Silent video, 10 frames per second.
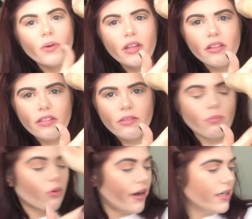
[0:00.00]
with,
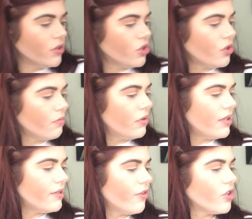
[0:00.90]
browns, so I'm going
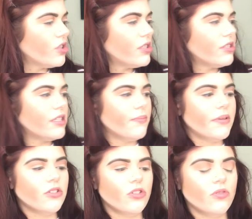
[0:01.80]
to first dip
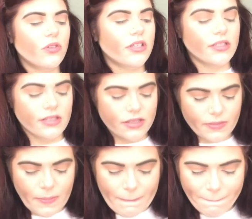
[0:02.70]
into this
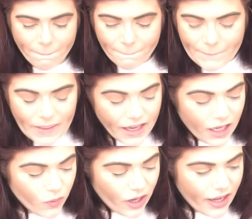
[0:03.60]

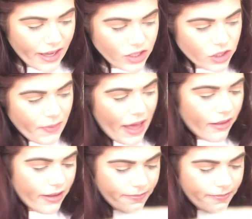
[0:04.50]
NYX palette.